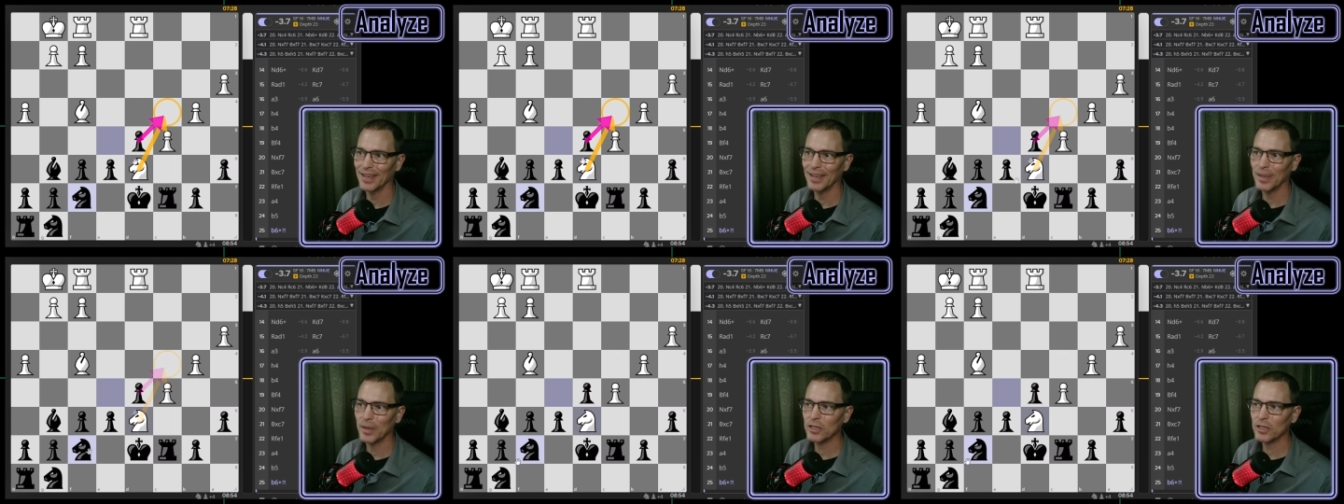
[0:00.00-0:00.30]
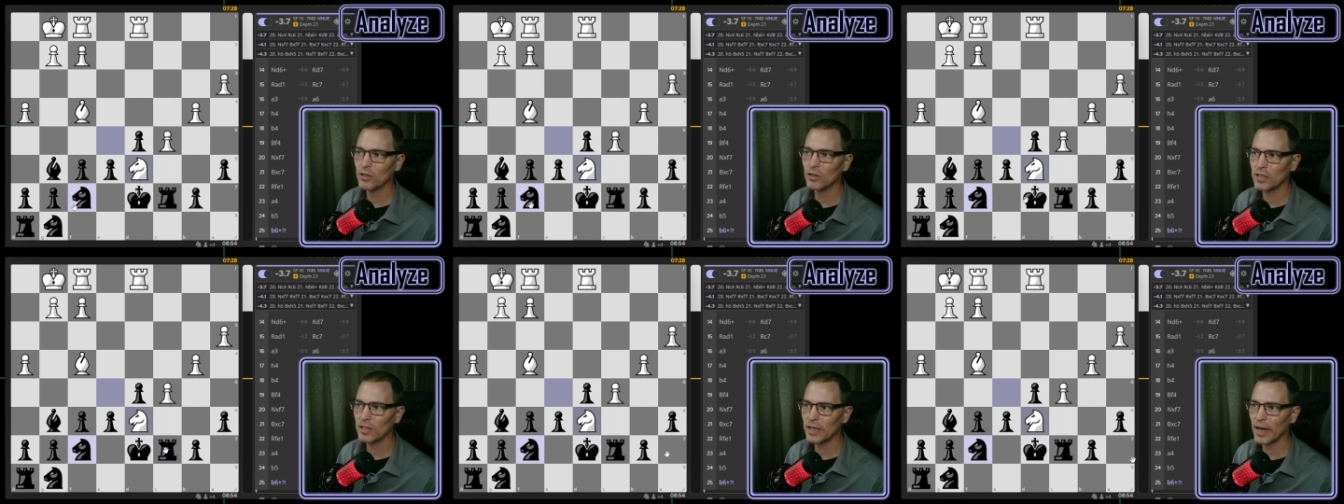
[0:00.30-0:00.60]
But
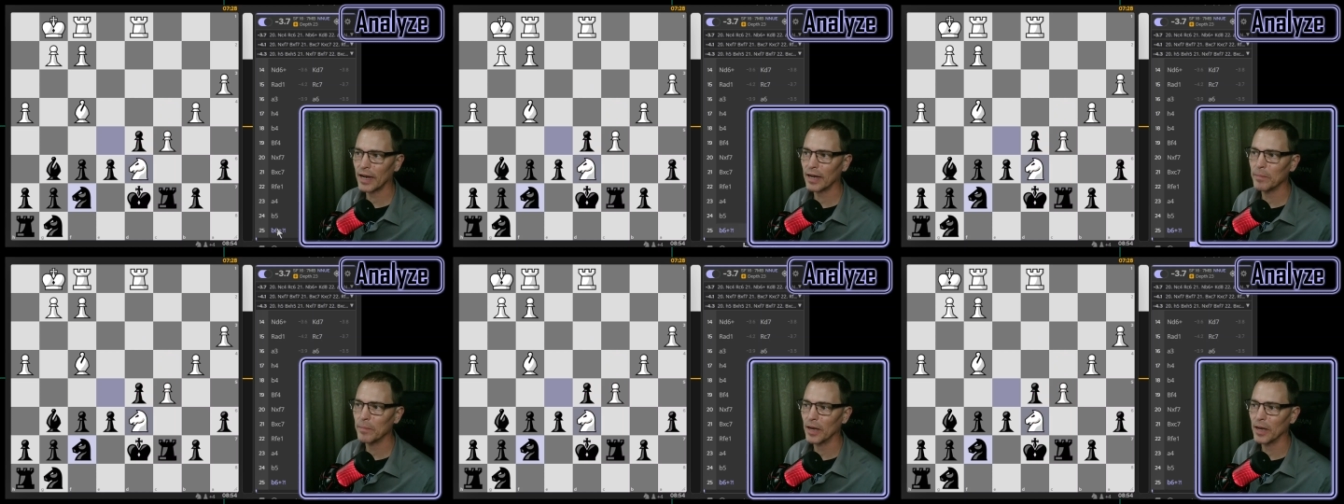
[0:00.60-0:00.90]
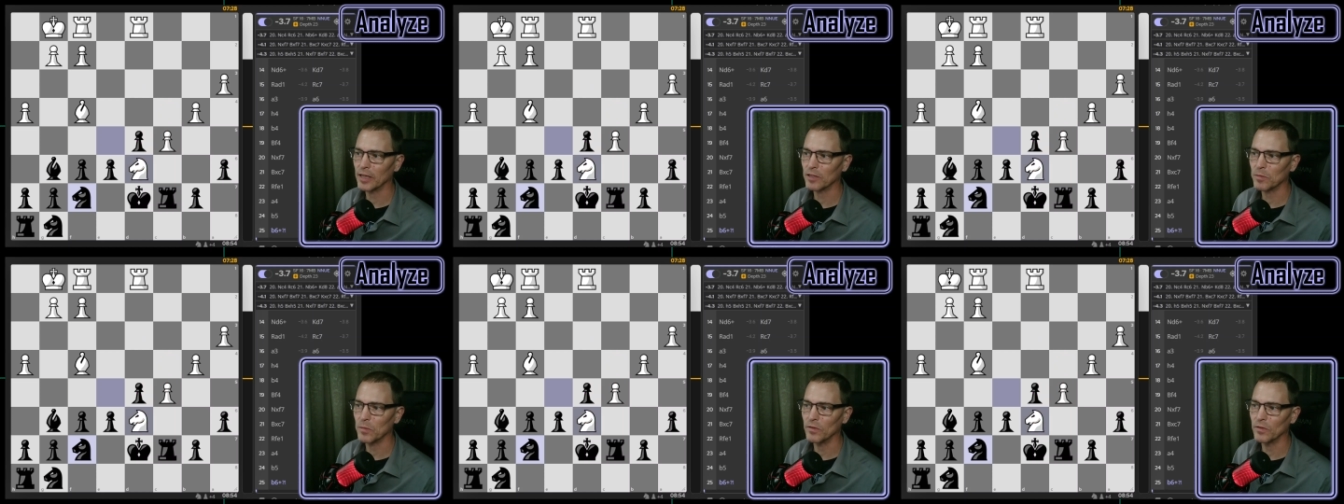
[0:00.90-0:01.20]
it's their second
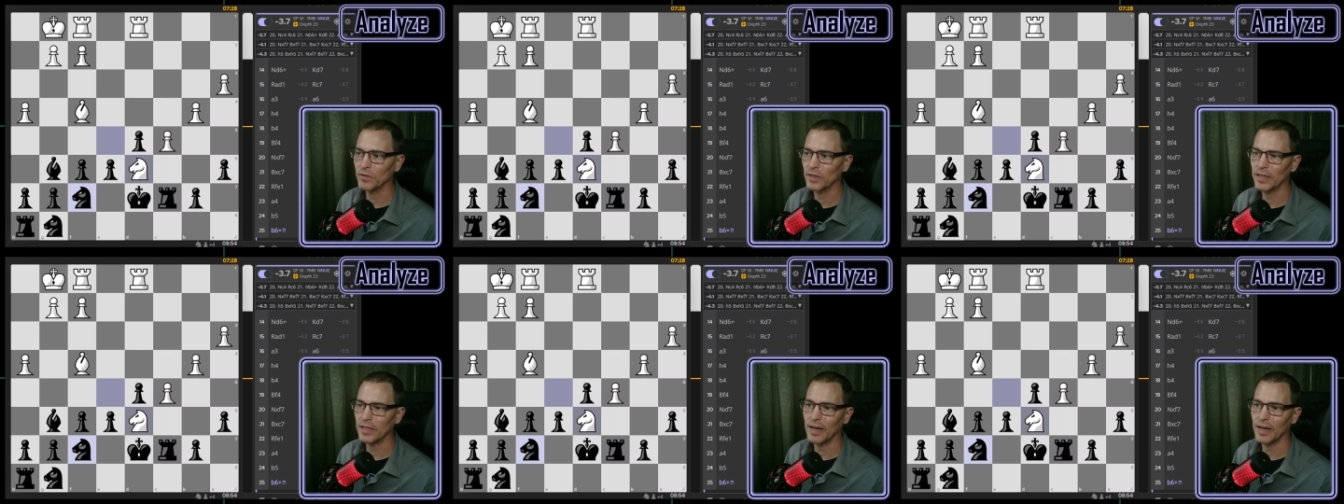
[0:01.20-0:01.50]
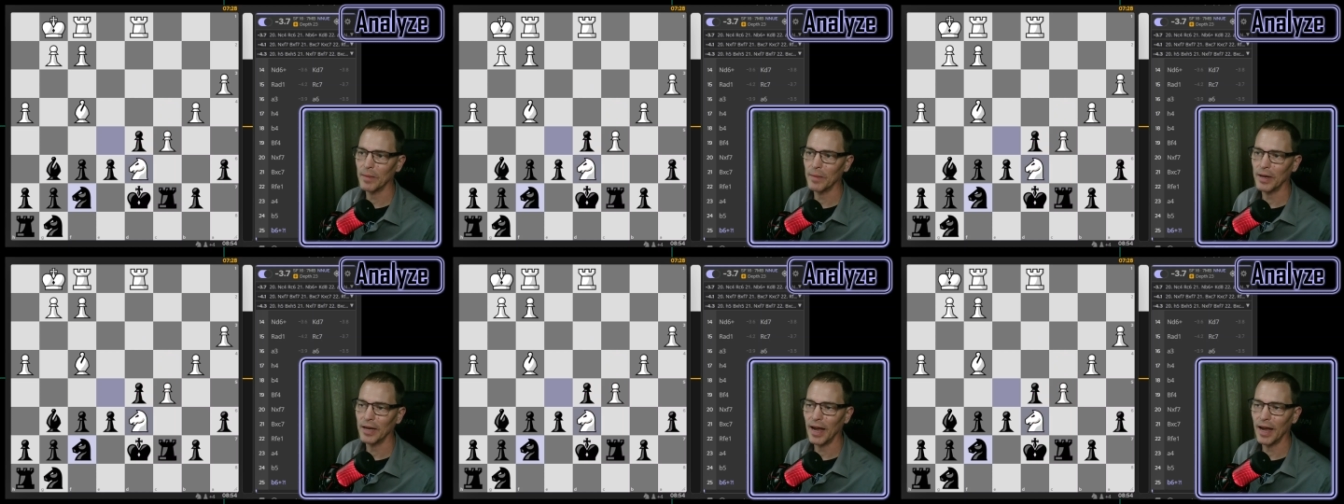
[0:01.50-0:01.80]
best move to
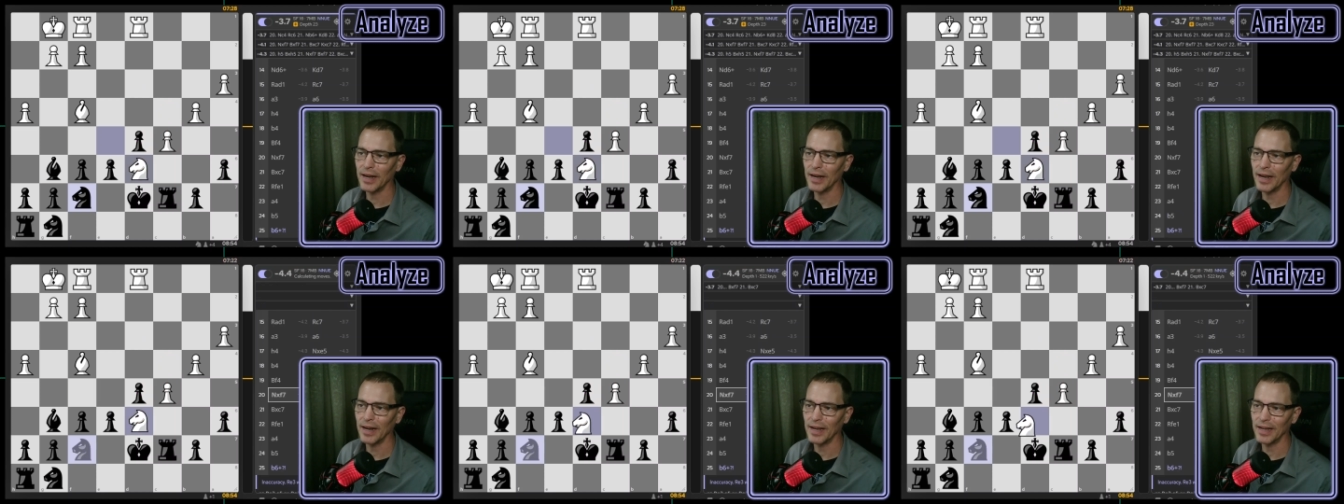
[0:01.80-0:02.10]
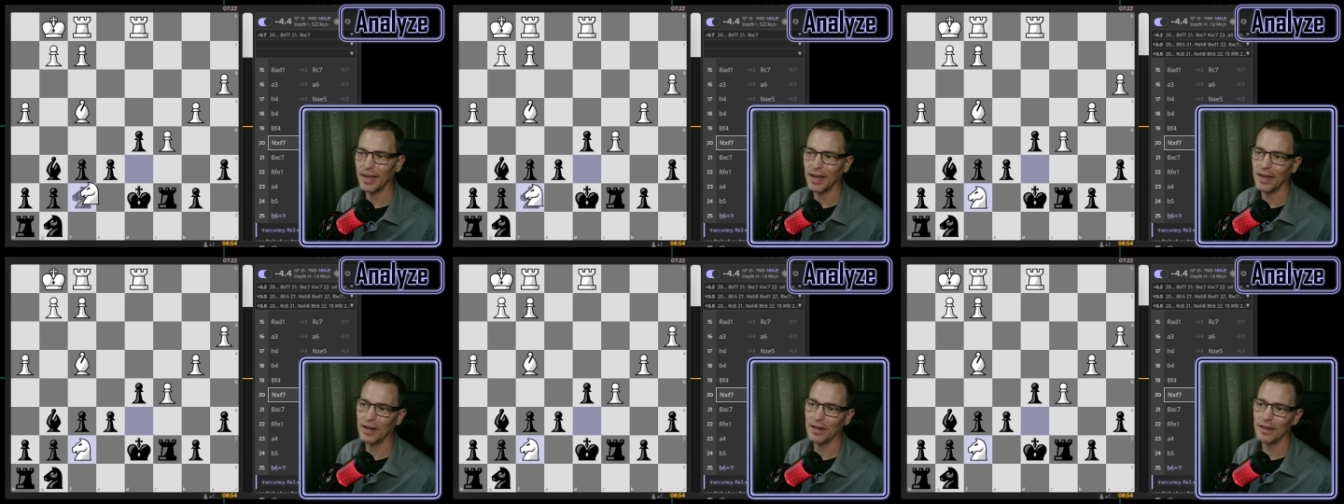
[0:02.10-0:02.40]
take my knight. And
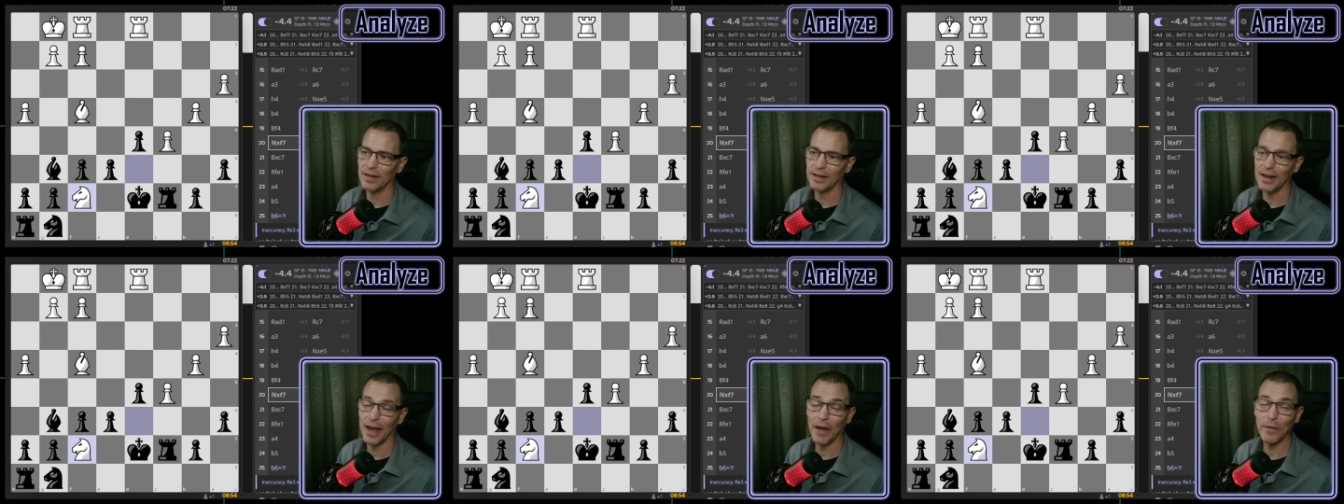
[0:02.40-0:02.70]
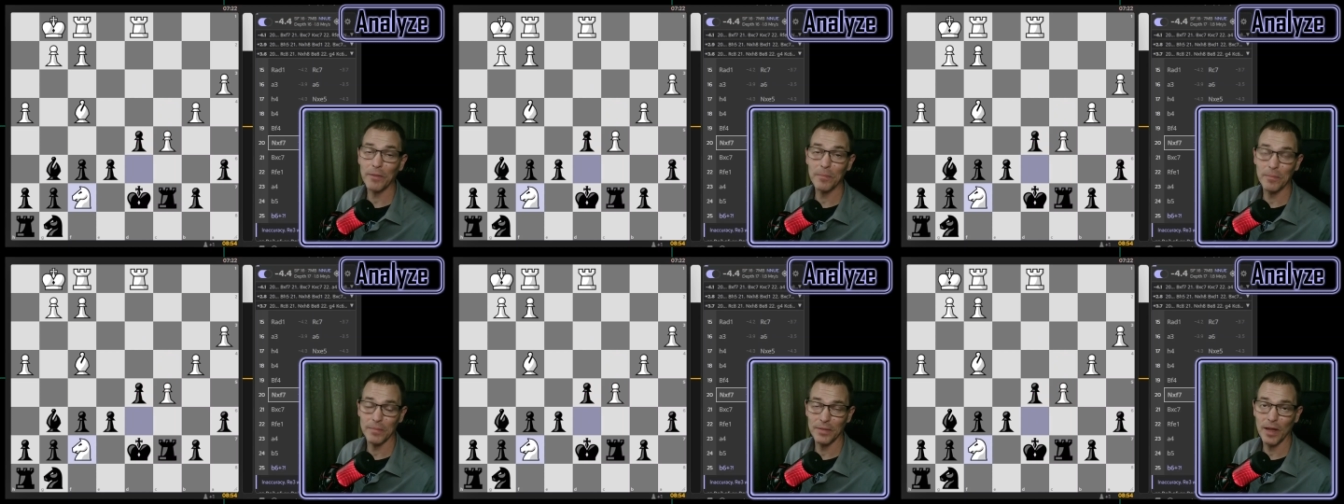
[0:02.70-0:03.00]
again,
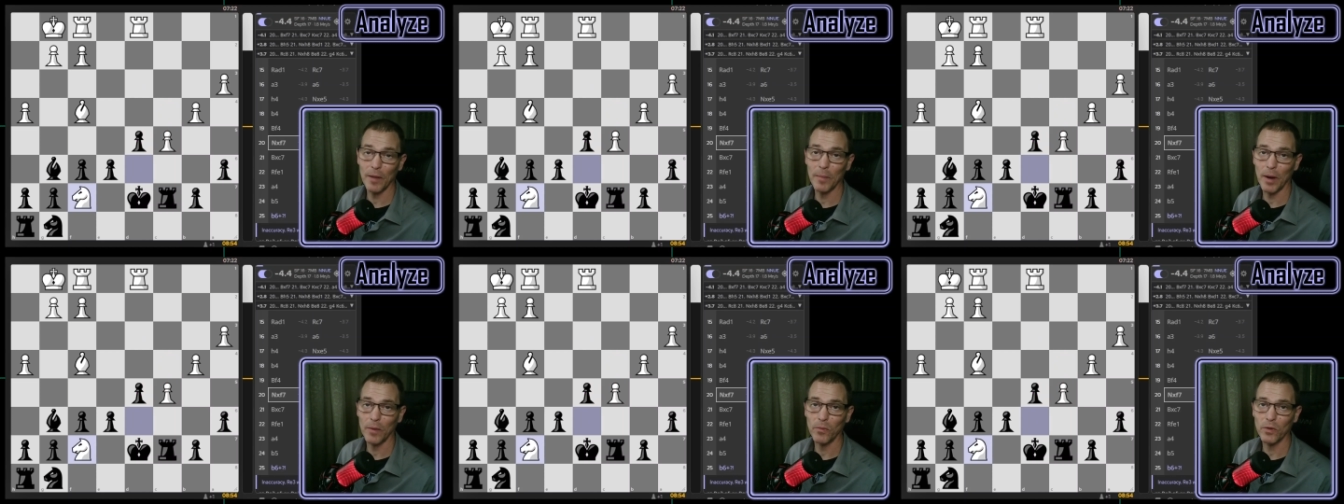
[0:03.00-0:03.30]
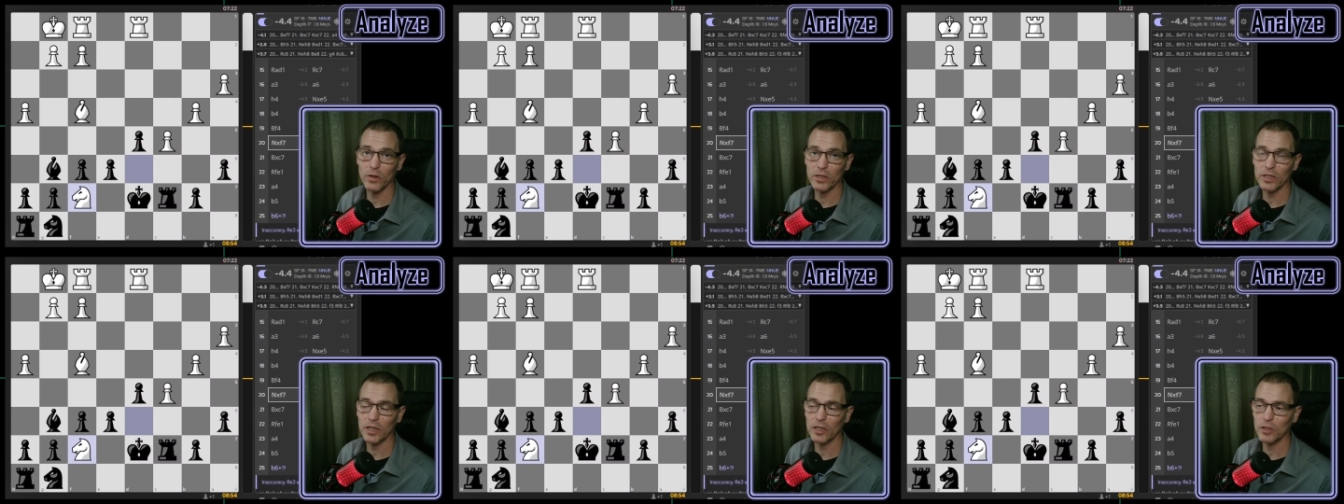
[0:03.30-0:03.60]
now now my
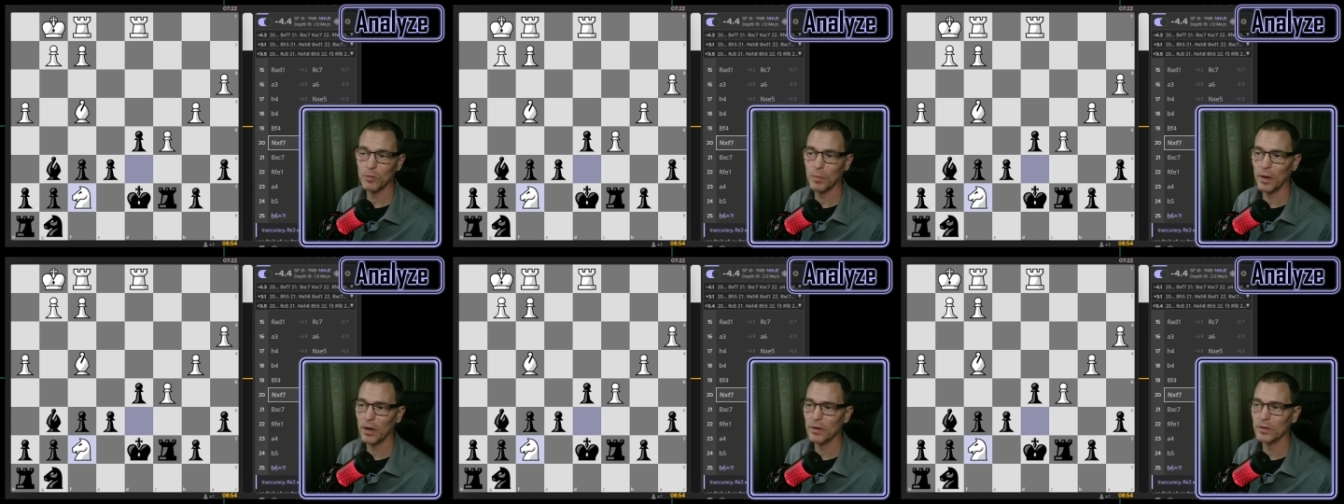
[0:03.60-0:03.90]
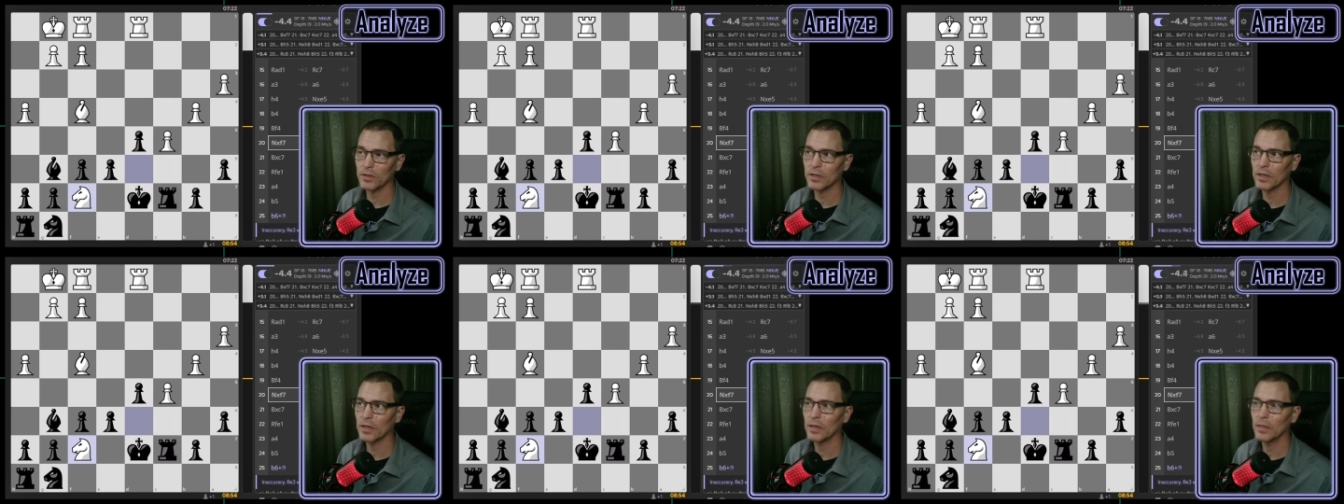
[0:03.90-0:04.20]
rook's
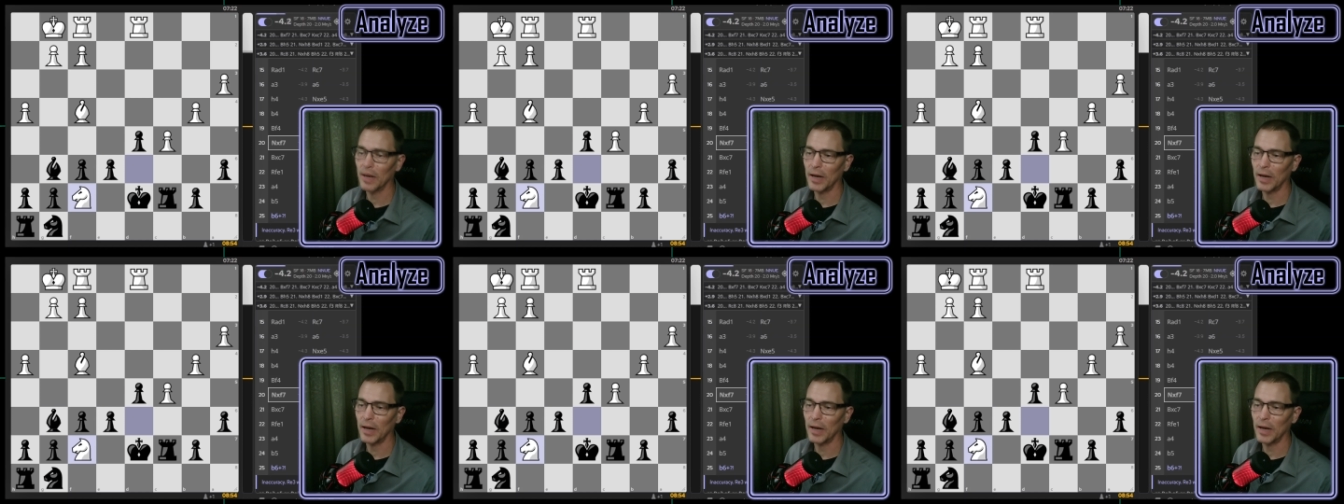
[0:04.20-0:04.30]
exposed.